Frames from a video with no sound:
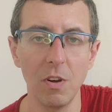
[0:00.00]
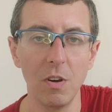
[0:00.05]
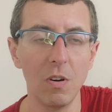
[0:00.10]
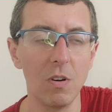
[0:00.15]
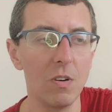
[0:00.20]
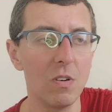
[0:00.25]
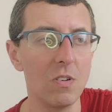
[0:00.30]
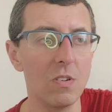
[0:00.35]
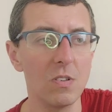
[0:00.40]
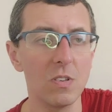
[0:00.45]

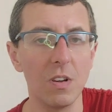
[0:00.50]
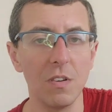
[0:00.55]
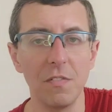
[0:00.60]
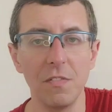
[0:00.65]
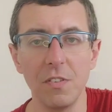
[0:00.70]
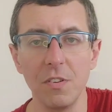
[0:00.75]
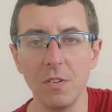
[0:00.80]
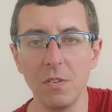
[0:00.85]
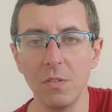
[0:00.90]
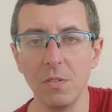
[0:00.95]
those
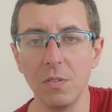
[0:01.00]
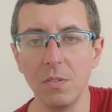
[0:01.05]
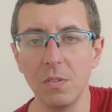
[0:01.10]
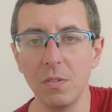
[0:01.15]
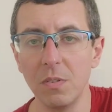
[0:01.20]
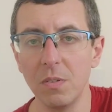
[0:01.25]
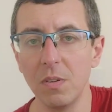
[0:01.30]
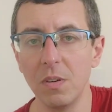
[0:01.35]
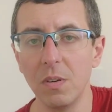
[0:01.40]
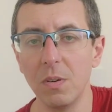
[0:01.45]
of
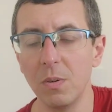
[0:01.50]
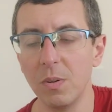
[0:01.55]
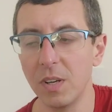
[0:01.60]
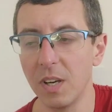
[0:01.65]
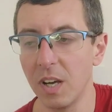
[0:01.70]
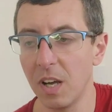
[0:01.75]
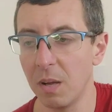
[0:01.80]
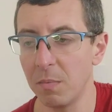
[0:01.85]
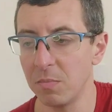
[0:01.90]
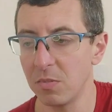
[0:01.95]
you who
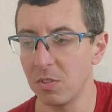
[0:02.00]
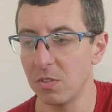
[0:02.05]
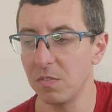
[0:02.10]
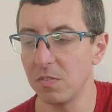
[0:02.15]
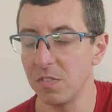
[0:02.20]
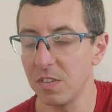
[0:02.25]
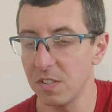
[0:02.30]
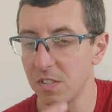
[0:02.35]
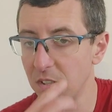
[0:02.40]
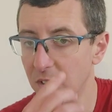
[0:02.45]
come to
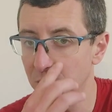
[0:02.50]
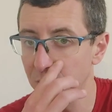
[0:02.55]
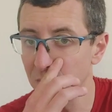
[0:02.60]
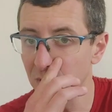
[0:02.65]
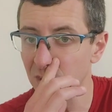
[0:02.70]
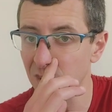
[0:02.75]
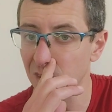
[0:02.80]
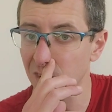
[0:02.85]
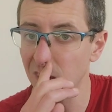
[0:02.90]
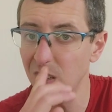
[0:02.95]
visit
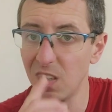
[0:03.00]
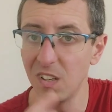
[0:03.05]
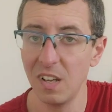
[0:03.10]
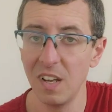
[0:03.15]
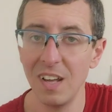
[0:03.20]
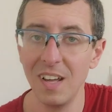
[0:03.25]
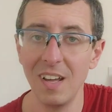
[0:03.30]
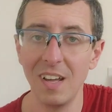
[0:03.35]
Brazil,